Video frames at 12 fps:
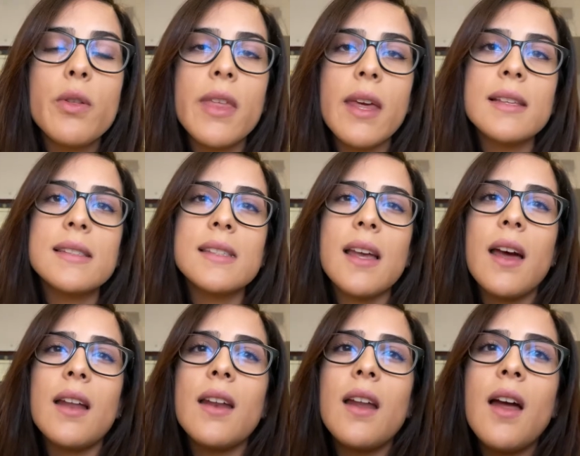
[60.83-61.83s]
things
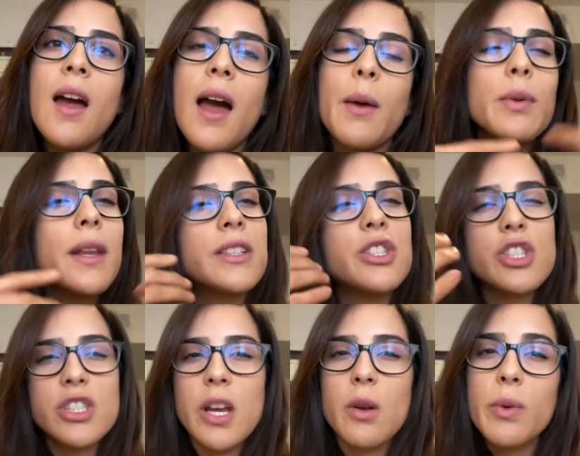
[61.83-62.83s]
that I would like to
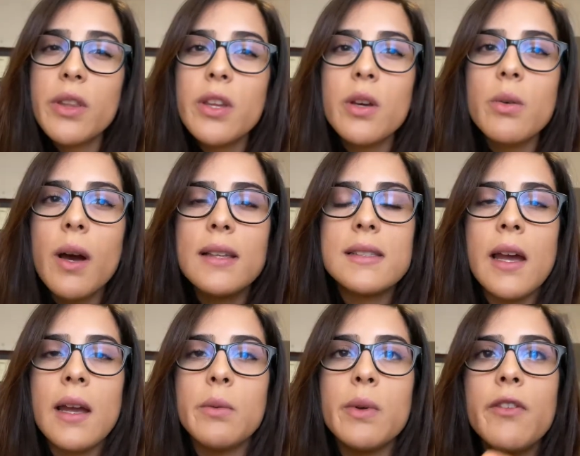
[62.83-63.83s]
share with you as
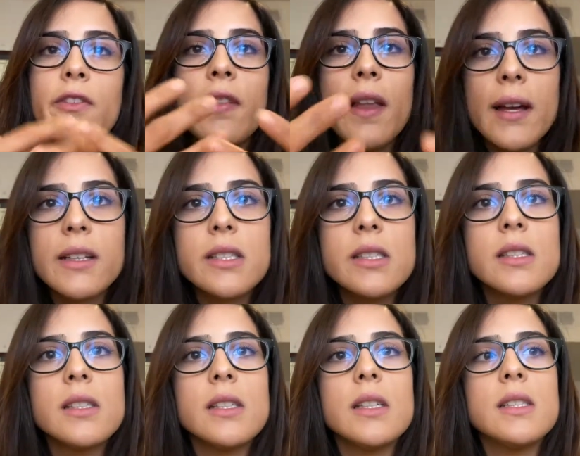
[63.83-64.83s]
I reflect
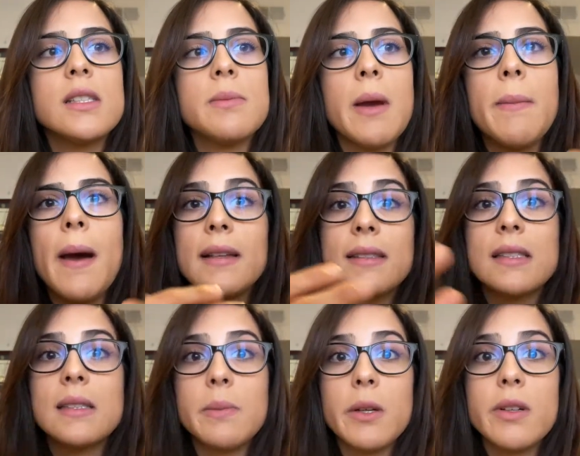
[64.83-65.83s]
into my past
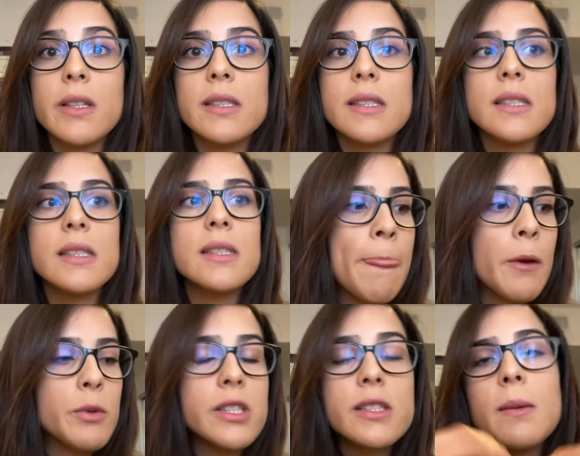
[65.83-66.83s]
experiences,
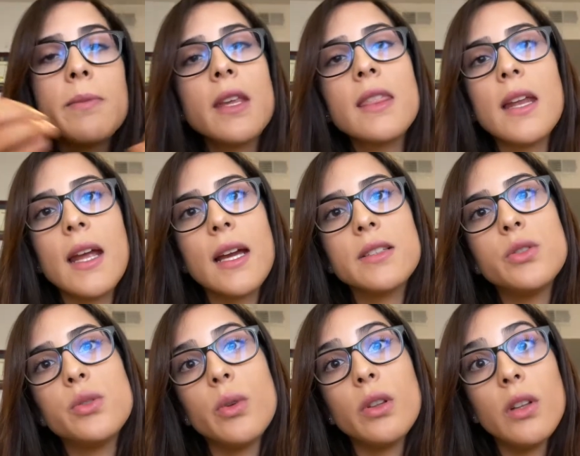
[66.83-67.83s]
which is something that I had to
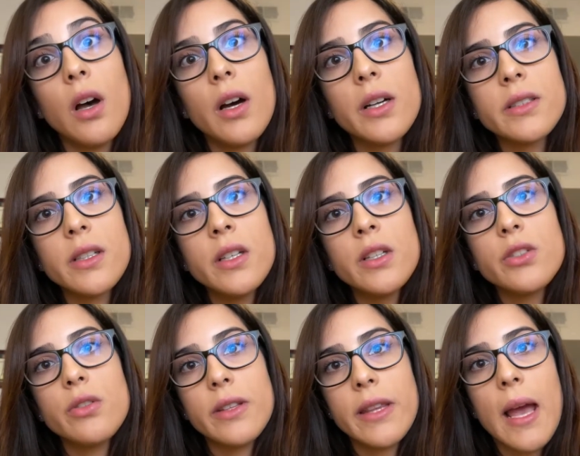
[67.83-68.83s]
do a lot
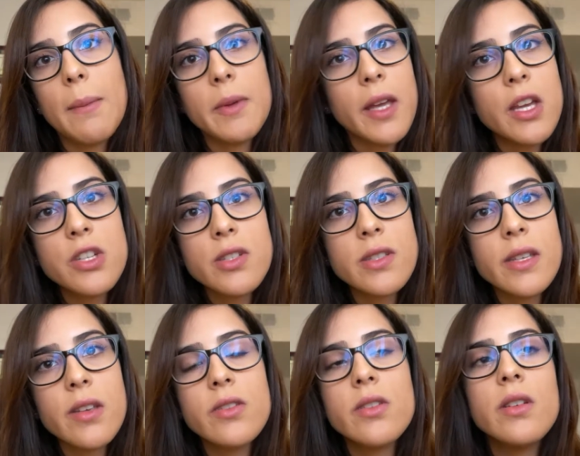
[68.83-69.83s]
during the application
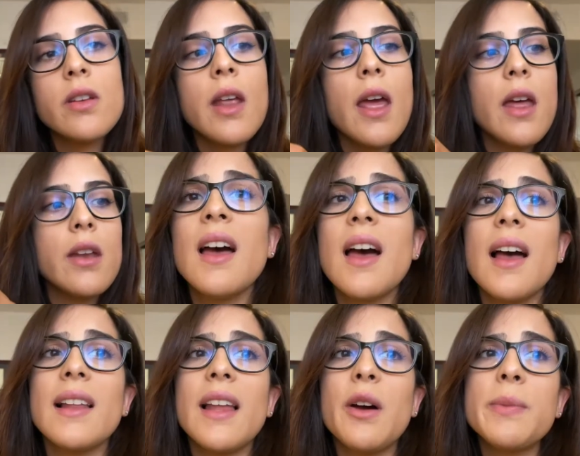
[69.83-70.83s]
season, and
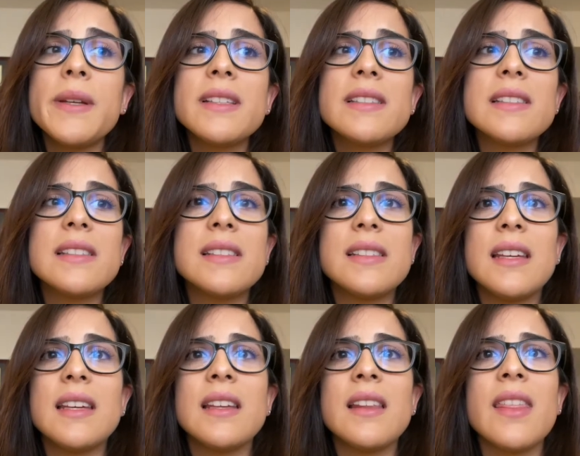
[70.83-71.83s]
allowed me to
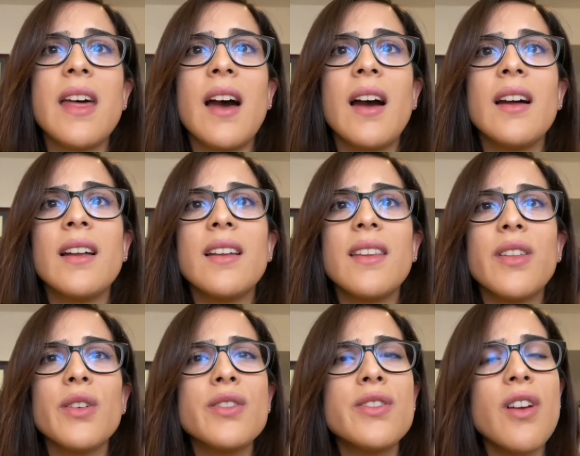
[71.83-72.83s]
see that
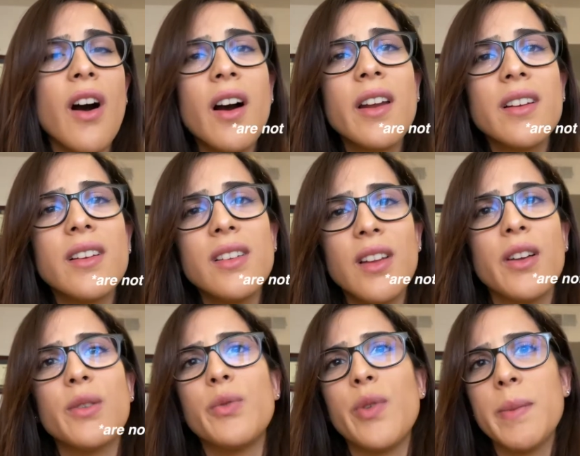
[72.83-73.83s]
there are not a lot
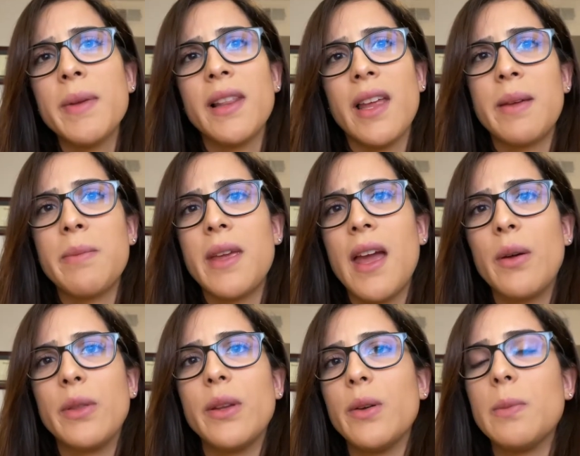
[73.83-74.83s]
of women like me
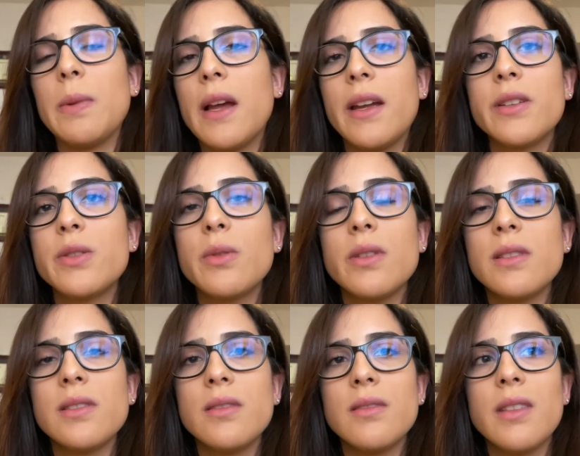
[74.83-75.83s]
out there applying to
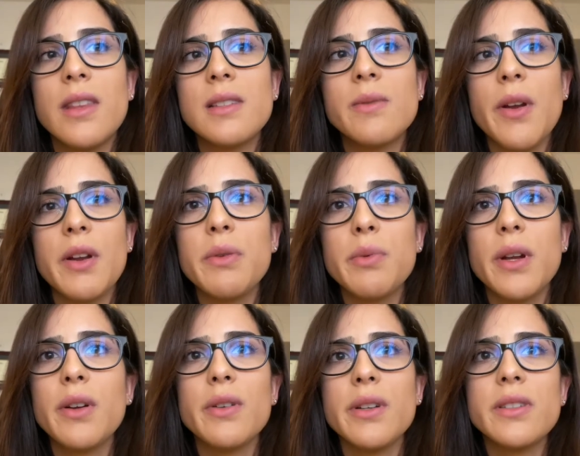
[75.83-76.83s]
these very
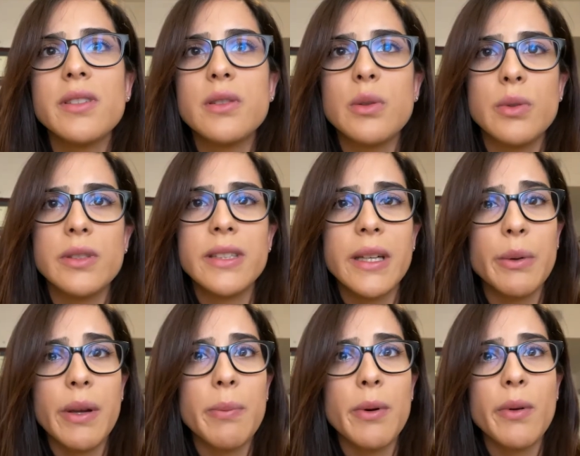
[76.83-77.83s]
rigorous dual
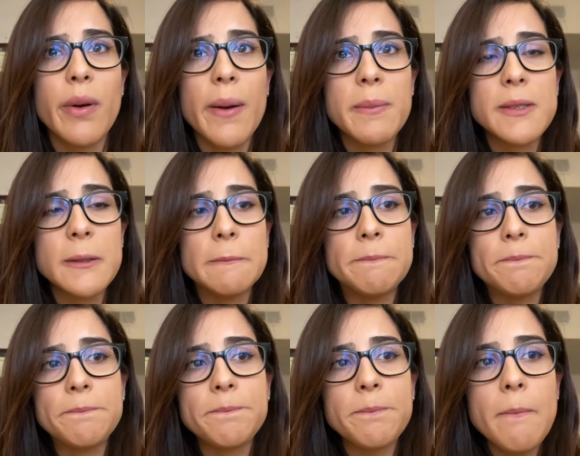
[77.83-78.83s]
degree programs.
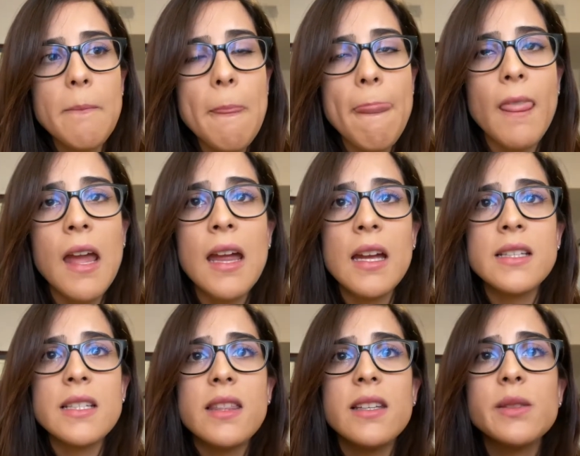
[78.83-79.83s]

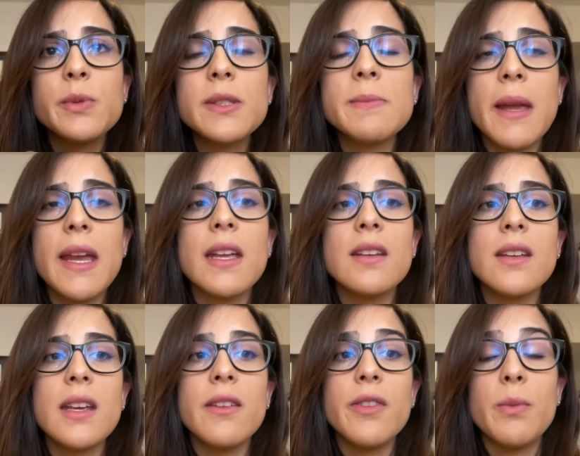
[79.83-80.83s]
And this was made
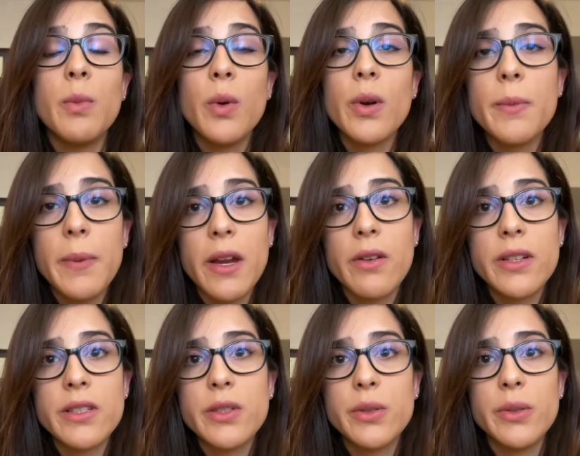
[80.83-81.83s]
even more
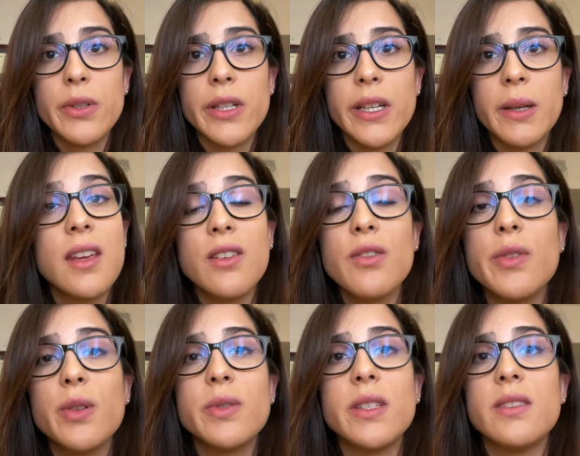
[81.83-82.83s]
apparent during
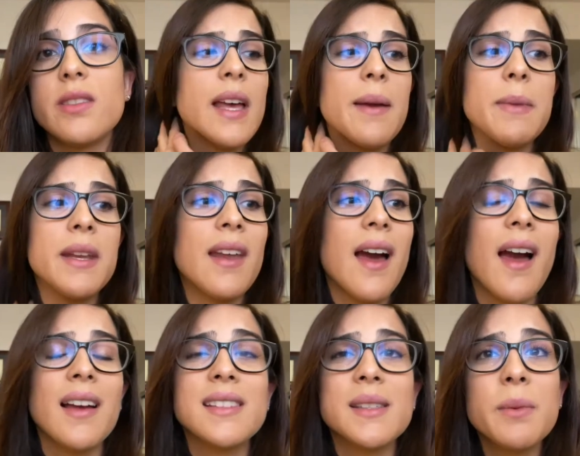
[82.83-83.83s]
interview season. I mean,
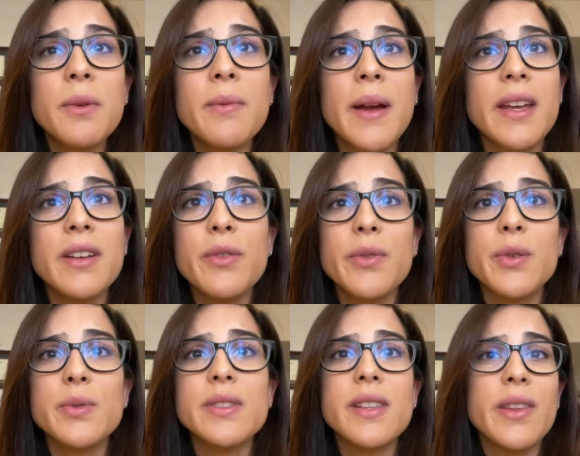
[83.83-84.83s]
at some of my
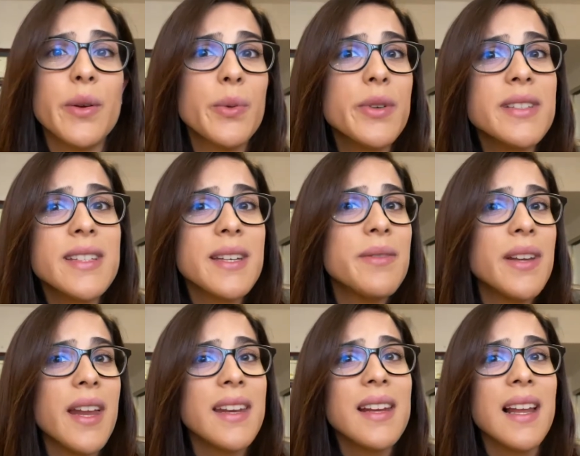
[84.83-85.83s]
interviews, there weren't even
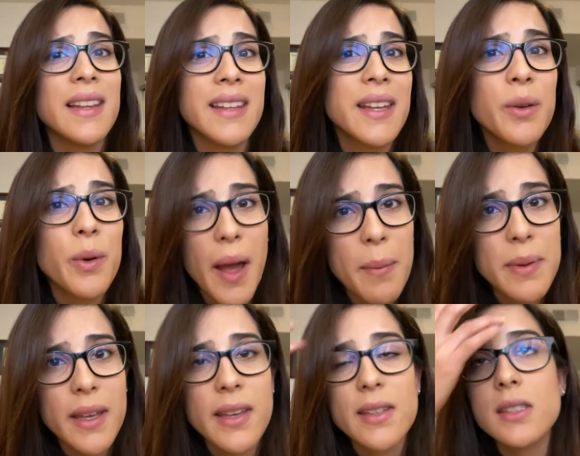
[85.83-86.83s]
any Latino
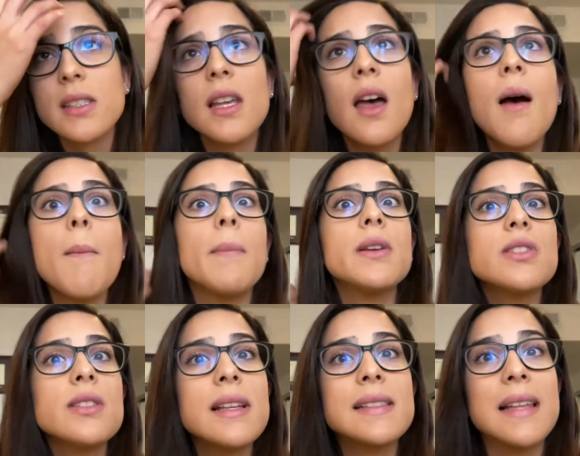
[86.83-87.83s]
applicants,
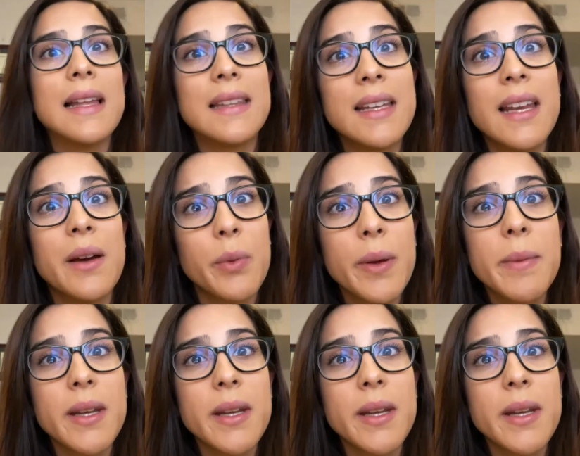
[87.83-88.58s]
much less Latina women